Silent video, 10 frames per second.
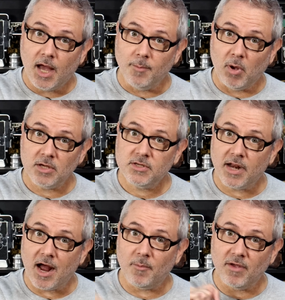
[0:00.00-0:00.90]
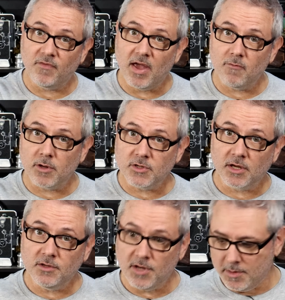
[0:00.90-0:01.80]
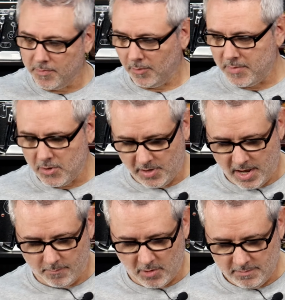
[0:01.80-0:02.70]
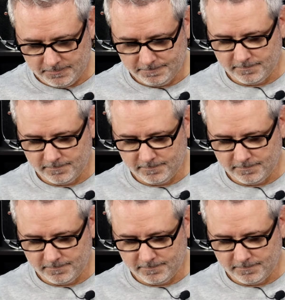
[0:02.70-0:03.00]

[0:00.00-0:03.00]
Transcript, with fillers: I busted out my favorite 16 millimeter camera.